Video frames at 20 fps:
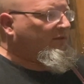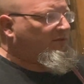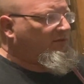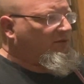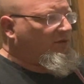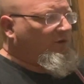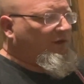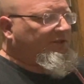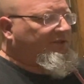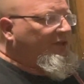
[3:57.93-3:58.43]

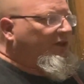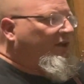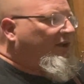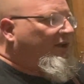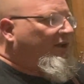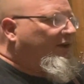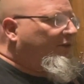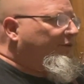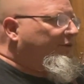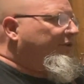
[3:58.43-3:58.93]
So I thought
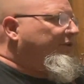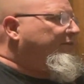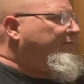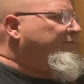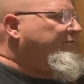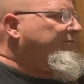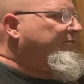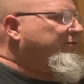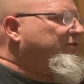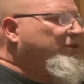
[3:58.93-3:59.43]
I would
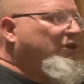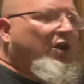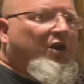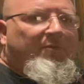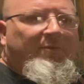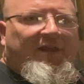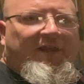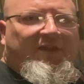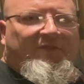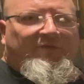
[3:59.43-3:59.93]
start
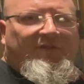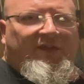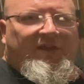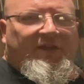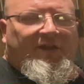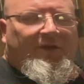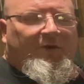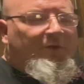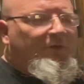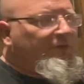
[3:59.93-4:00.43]
making
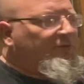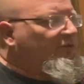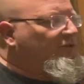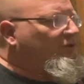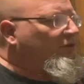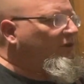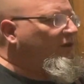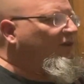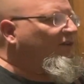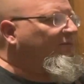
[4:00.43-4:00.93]
videos and
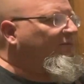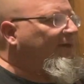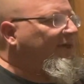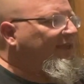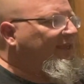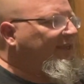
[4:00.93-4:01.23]
showing off my